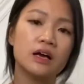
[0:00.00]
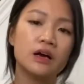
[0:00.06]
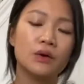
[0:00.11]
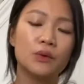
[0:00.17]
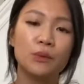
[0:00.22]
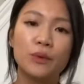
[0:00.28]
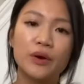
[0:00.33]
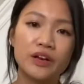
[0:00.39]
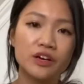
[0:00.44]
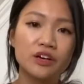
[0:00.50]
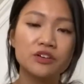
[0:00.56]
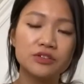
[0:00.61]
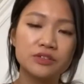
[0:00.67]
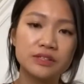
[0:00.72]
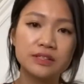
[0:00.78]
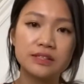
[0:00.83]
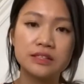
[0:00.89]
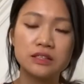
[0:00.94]
whether you
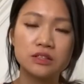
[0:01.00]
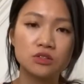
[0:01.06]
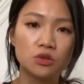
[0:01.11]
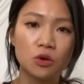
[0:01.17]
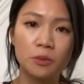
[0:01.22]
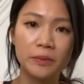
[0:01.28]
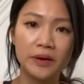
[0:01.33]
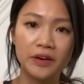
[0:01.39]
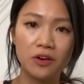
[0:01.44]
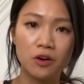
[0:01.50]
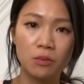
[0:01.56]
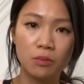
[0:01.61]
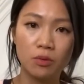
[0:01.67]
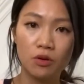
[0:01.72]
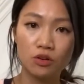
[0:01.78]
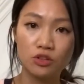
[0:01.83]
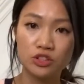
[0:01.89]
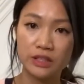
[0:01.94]
see doming or
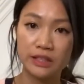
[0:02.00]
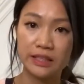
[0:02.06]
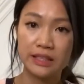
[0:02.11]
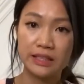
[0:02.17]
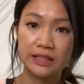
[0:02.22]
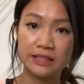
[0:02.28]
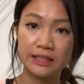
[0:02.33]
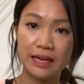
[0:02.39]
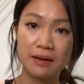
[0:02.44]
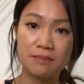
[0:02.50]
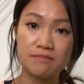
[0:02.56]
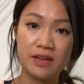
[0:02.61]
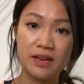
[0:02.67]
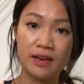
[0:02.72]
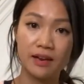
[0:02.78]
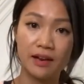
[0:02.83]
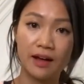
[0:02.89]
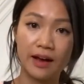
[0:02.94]
bulging in that
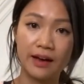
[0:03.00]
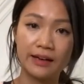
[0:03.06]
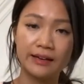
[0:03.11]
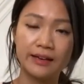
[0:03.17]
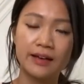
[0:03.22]
midline.